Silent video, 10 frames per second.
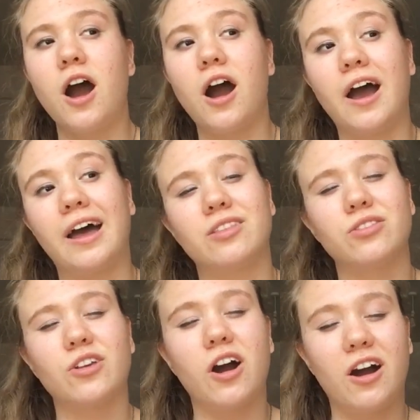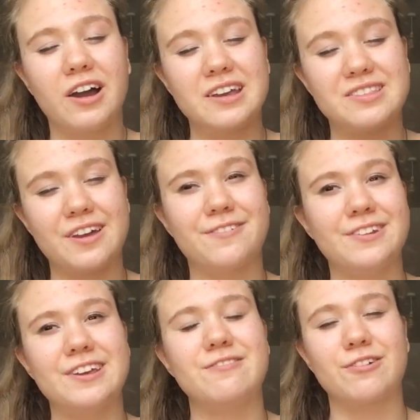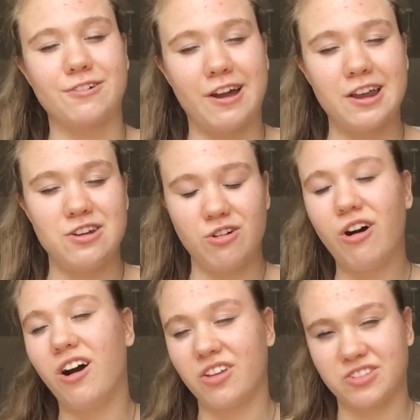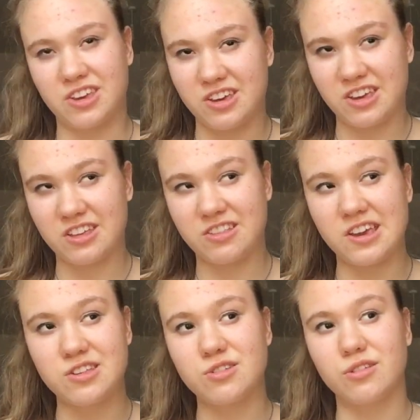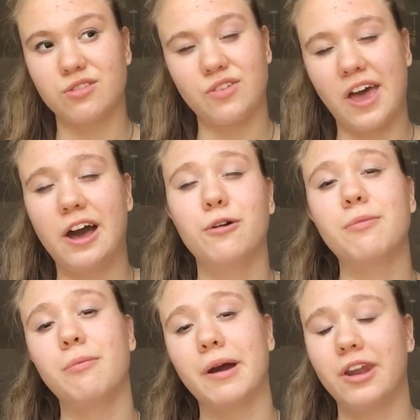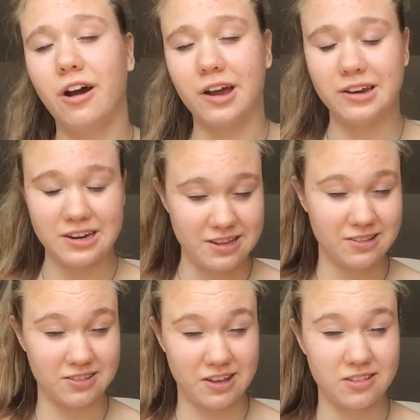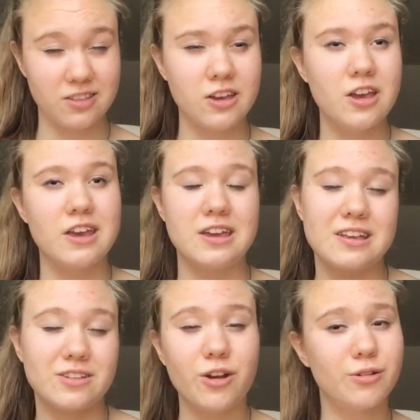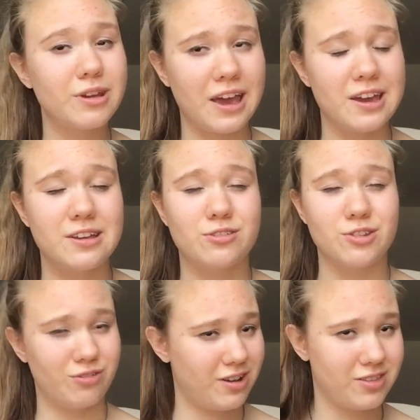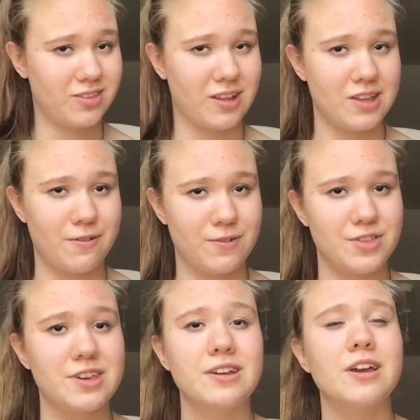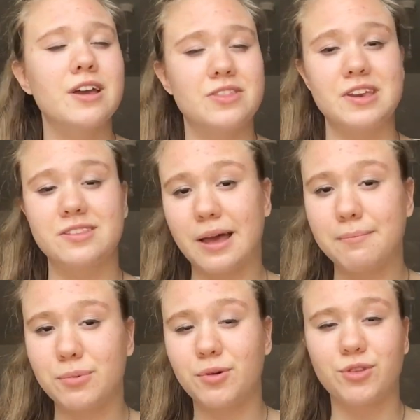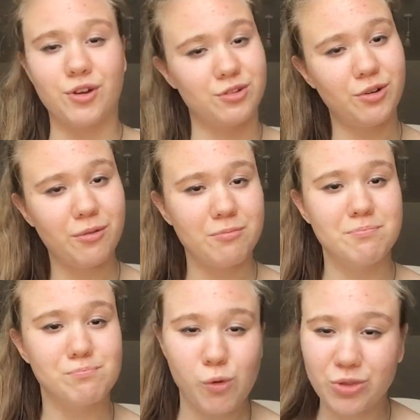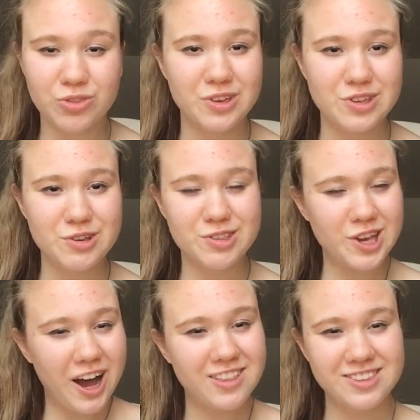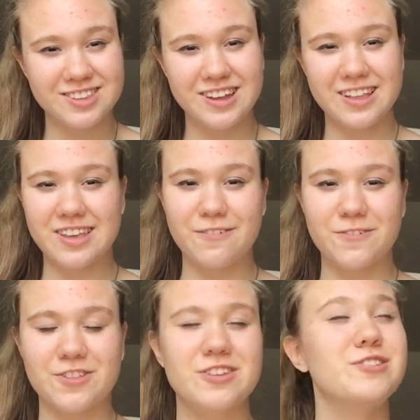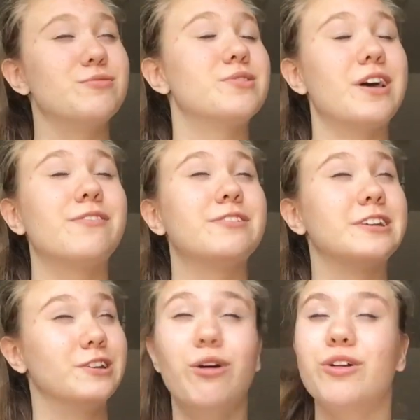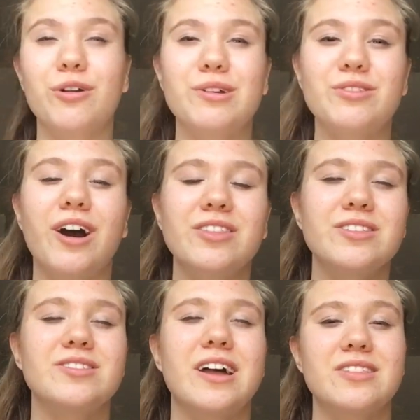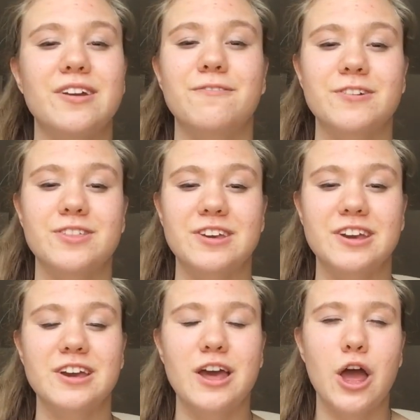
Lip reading: And I definitely regret not asking teachers for help when I needed it. It is okay to not understand everything. The exam boards are not wanting you to understand everything. You are definitely not going to understand everything.